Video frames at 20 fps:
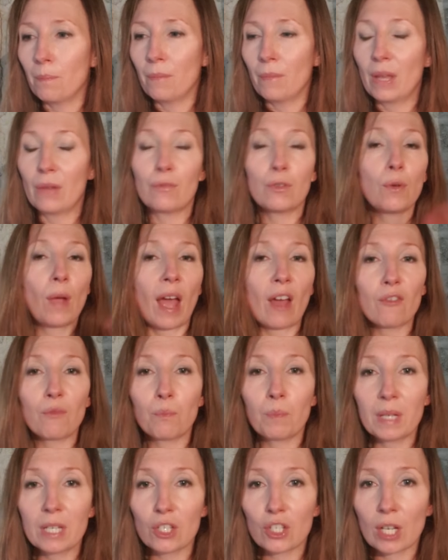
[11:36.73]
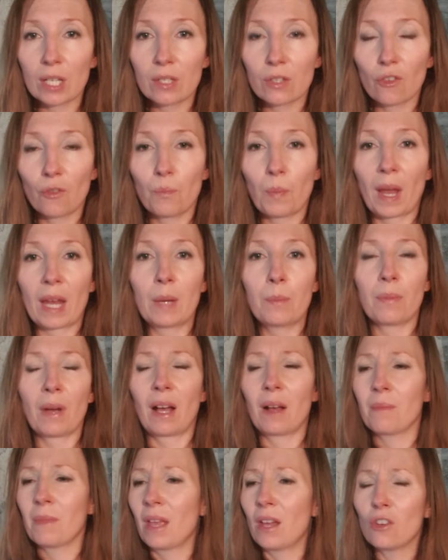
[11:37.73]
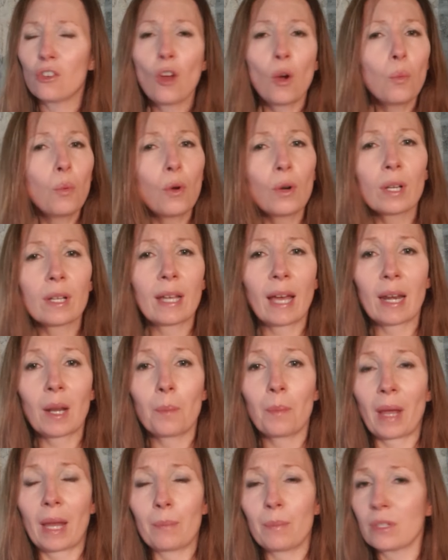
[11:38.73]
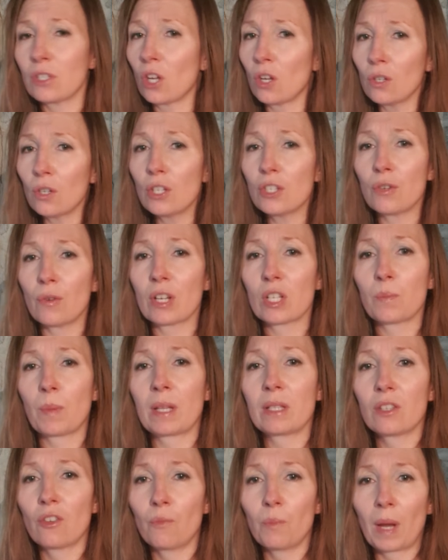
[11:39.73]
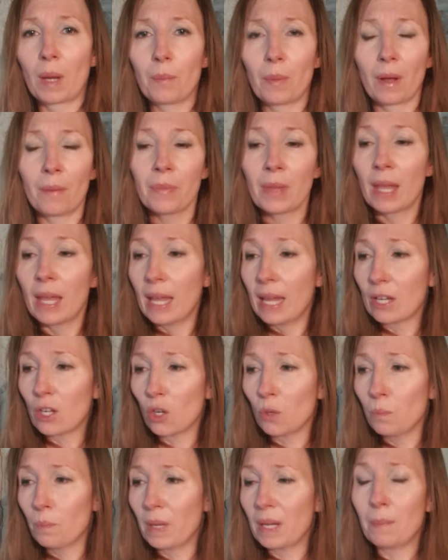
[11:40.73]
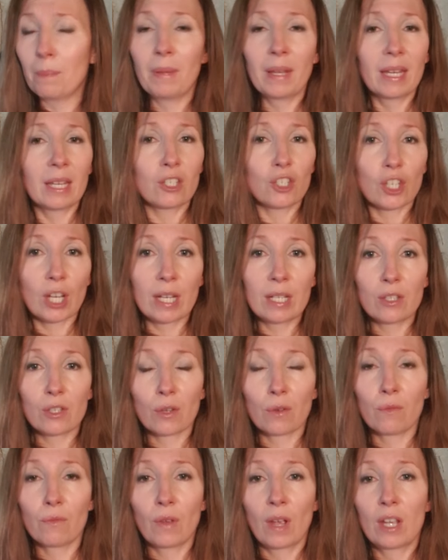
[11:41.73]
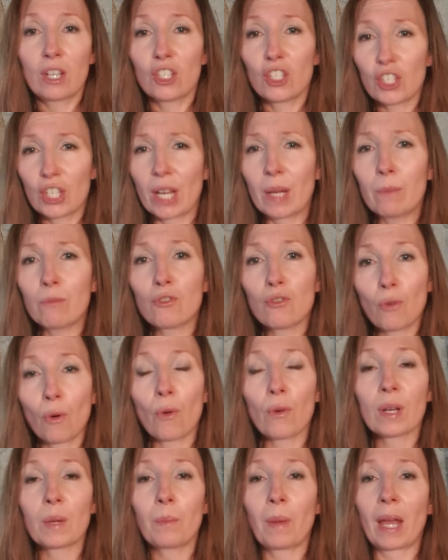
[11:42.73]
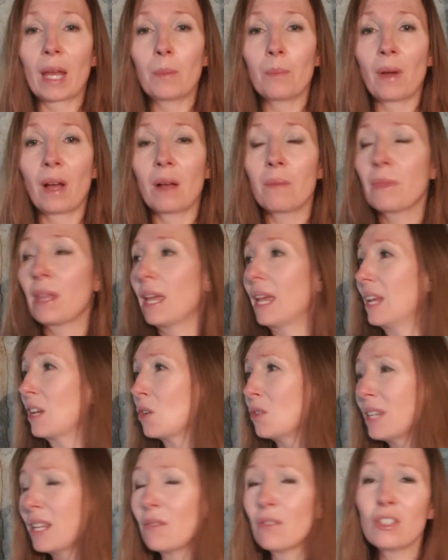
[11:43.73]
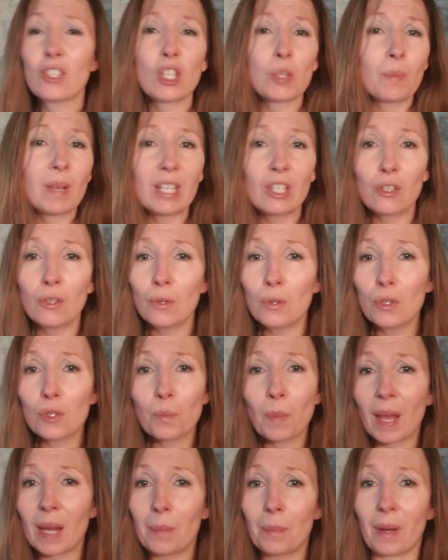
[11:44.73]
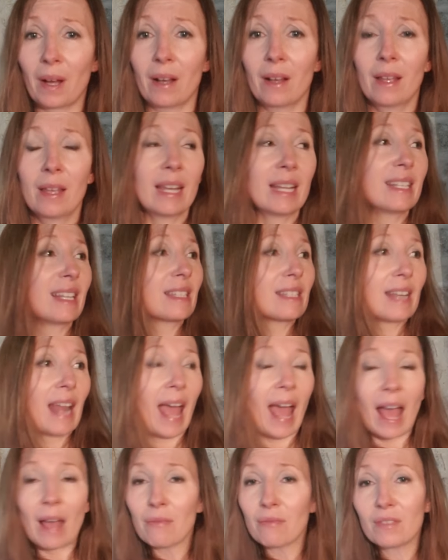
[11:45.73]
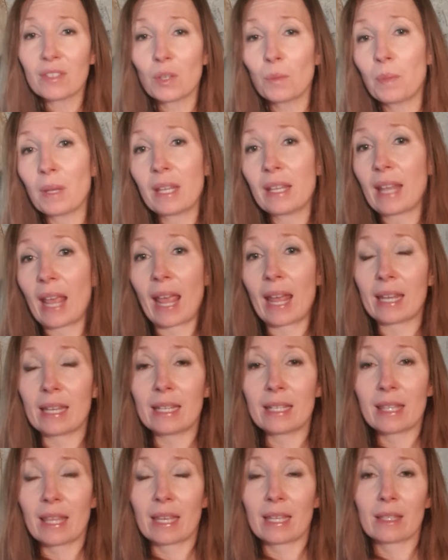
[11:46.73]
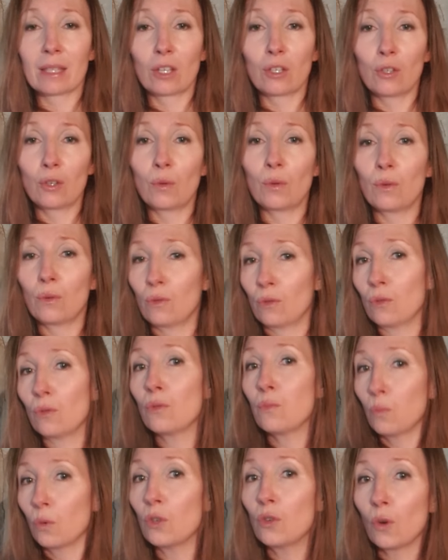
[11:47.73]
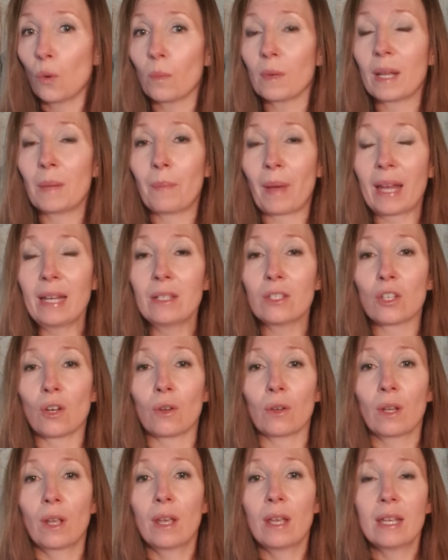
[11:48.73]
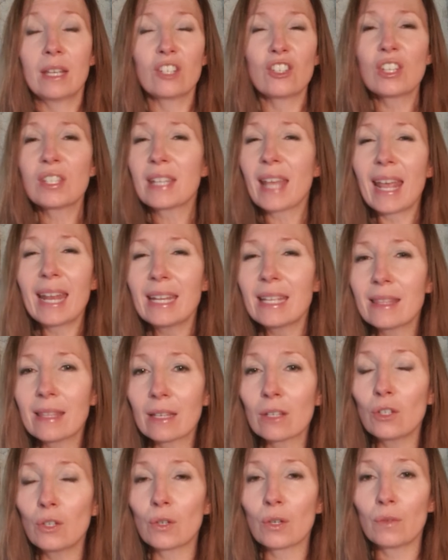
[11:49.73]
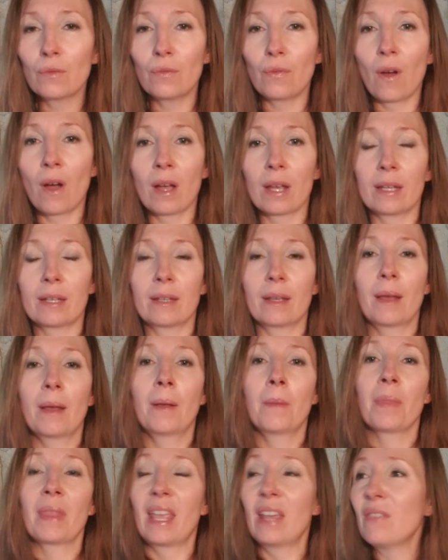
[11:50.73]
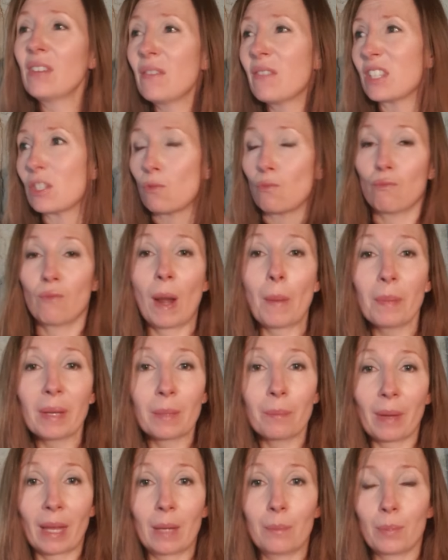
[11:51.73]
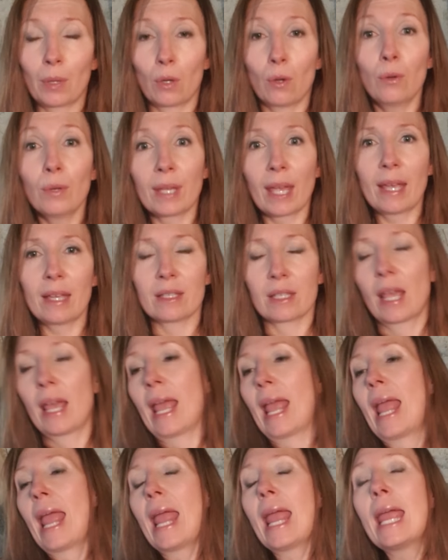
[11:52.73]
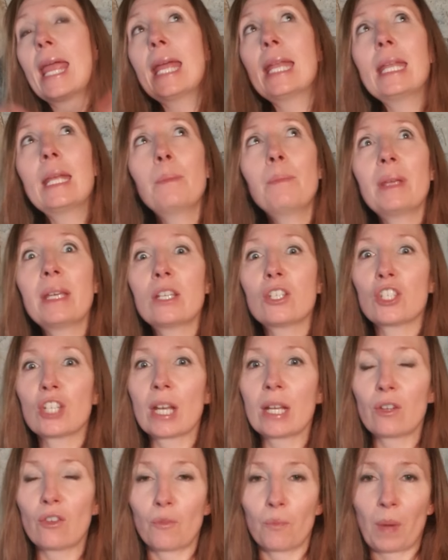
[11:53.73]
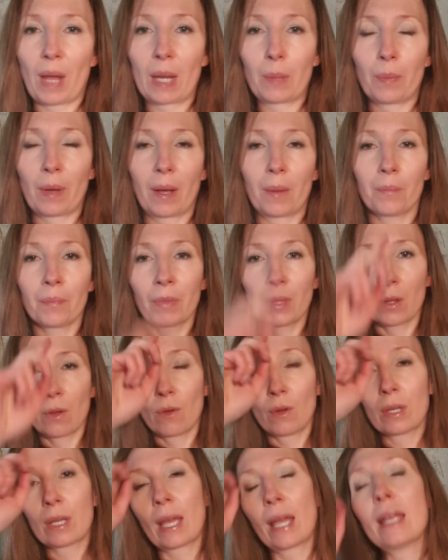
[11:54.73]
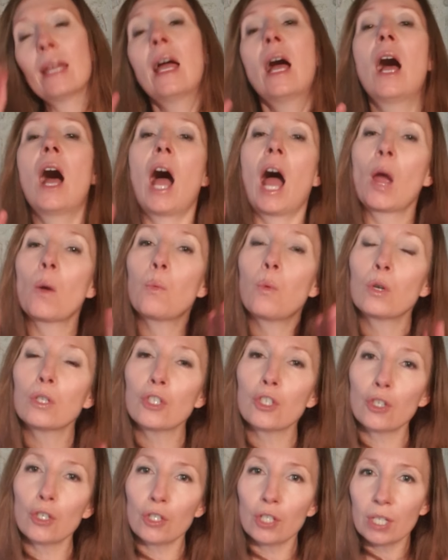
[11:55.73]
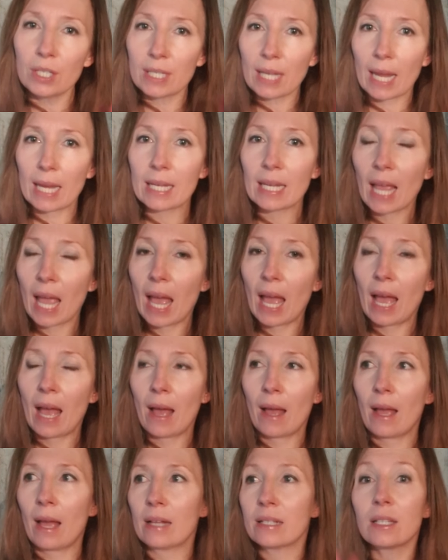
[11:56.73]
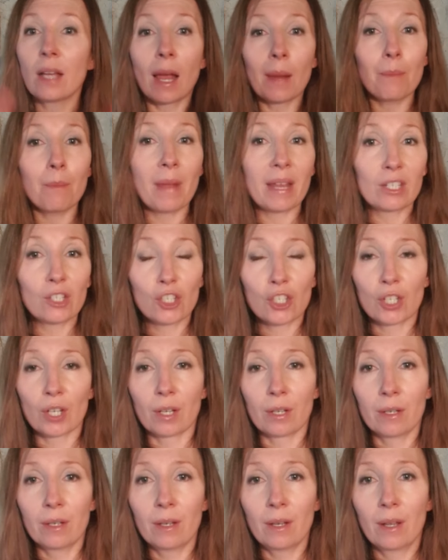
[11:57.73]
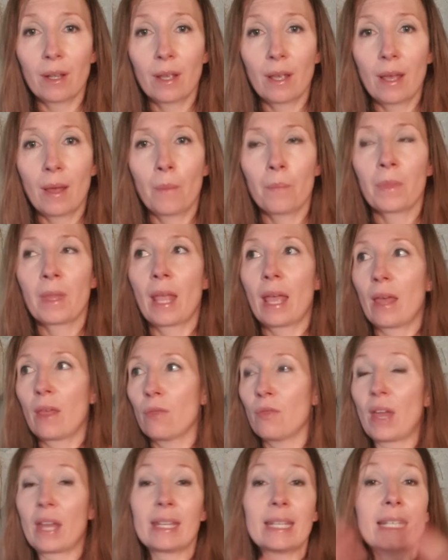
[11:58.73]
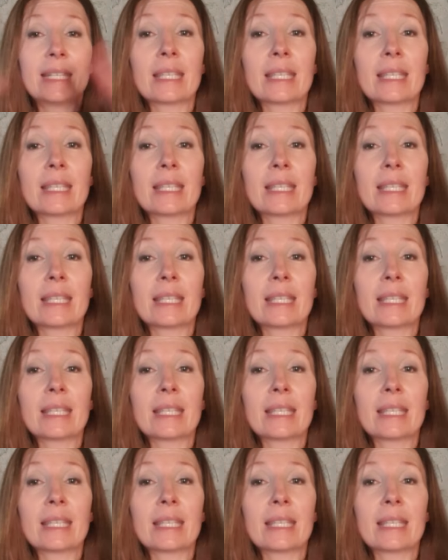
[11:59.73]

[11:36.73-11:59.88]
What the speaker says: if you have big sheets of paper, not watercolor paper, don't use your expensive paper. It could be big sheets of cheap drawing paper. It could even just be newspaper. It doesn't have to be anything that you would normally paint on, just anything you can find. Even if it's wrapping paper, who cares? Any big sheet of paper. Okay, I want you to take a dimension that is